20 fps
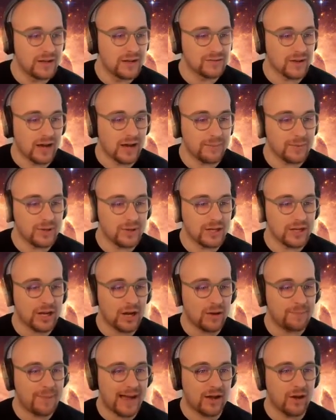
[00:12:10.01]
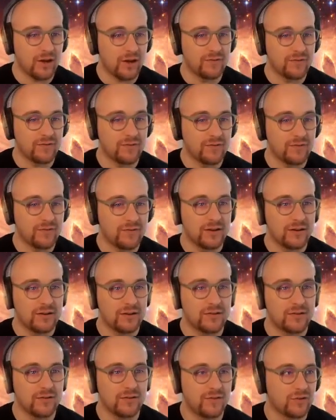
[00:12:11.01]
So I'm going to go back over
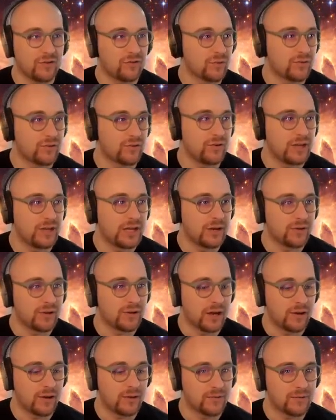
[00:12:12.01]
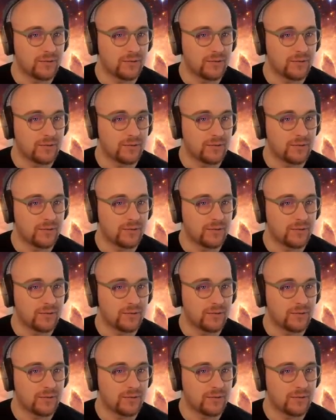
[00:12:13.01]
to Visual Studio Code.